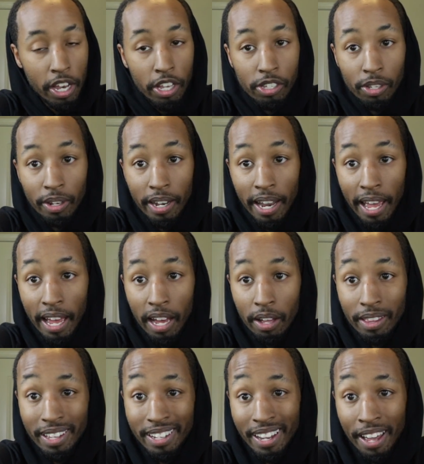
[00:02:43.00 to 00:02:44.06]
so
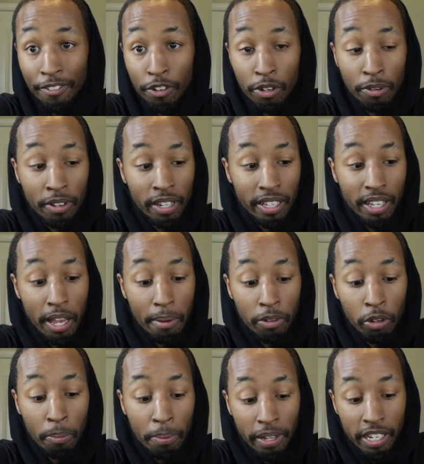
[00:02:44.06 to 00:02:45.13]
now that after you click that
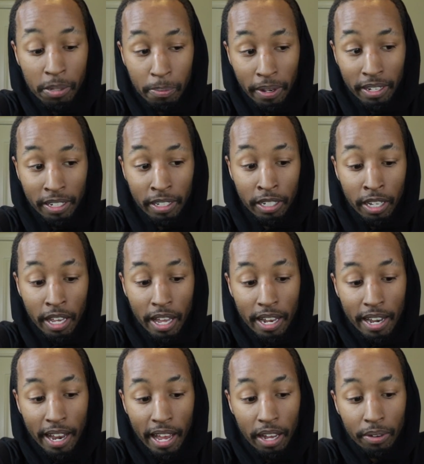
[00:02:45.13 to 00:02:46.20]
little plus button,
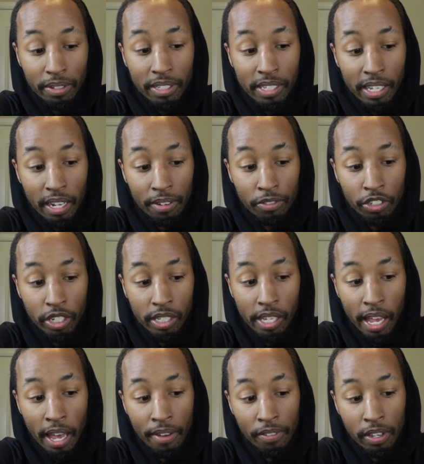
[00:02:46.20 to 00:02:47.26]
now instead of just
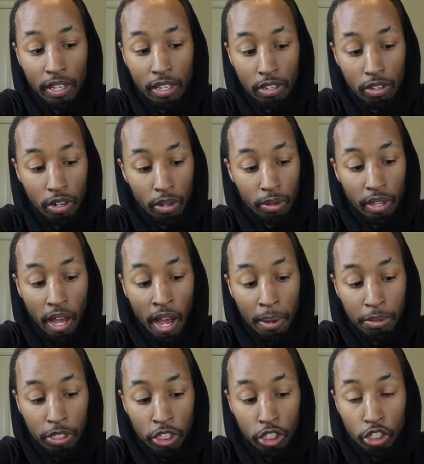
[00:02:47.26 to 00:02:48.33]
having, you know, the
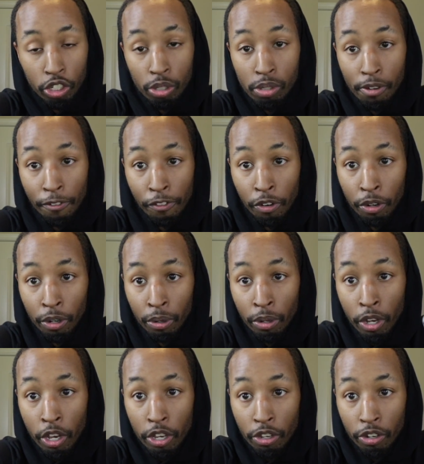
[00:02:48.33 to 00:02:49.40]
option to choose a photo,
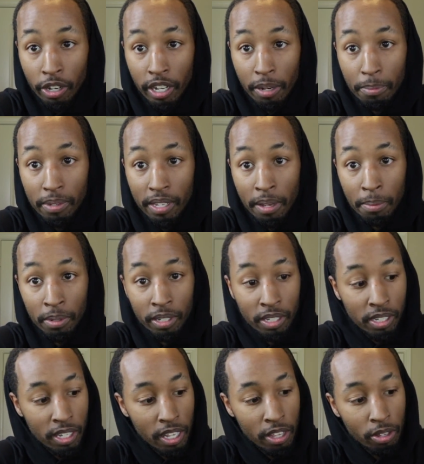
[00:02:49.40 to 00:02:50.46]
you're gonna be able to
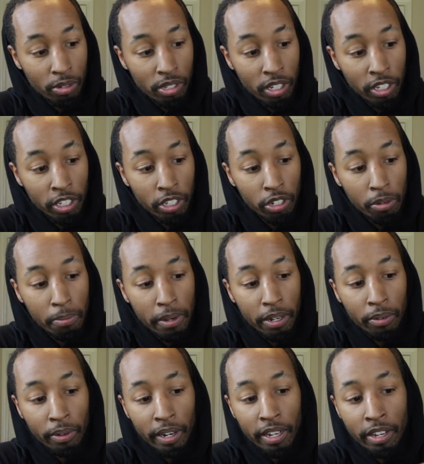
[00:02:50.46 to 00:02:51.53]
see there's a little
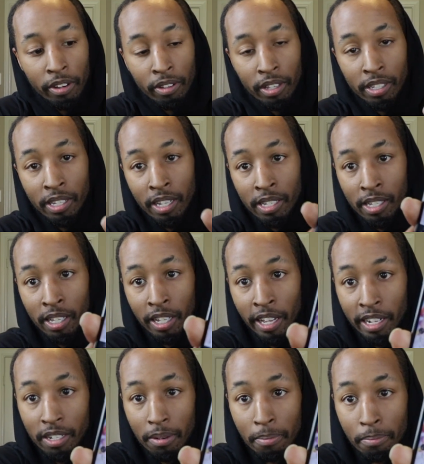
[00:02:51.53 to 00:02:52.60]
button right here that says
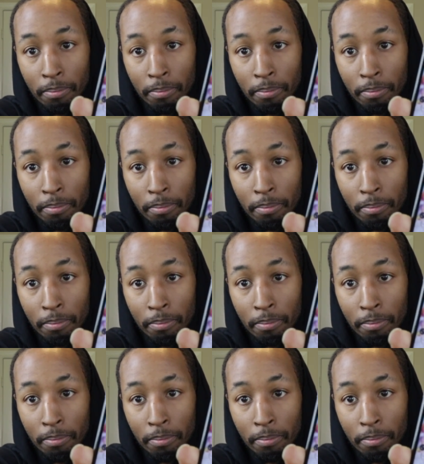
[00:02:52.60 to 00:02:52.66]
select